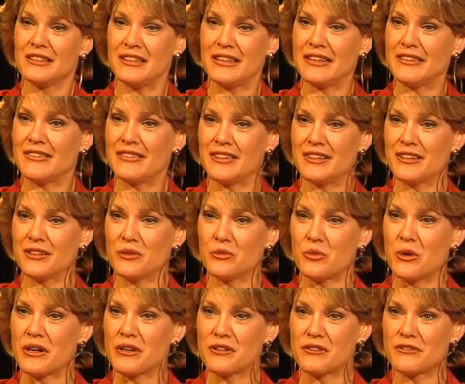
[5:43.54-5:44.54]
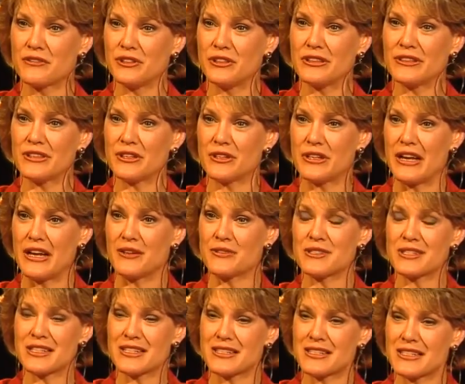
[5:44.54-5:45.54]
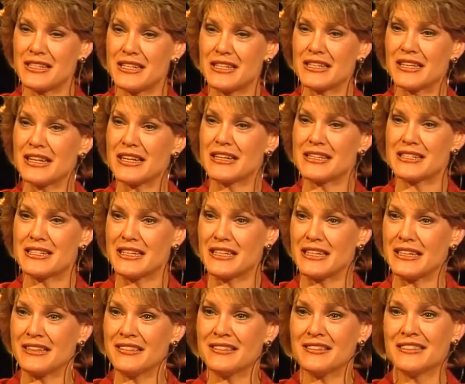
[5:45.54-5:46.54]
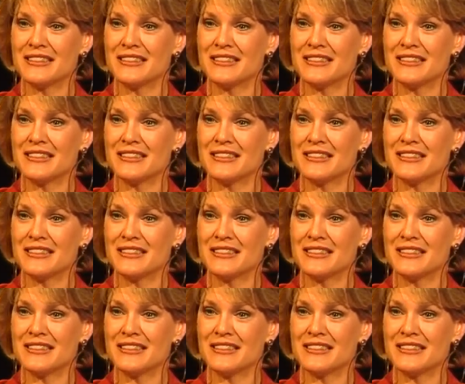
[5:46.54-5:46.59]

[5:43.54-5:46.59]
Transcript: and they're wonderful, and they're now 16 and 18.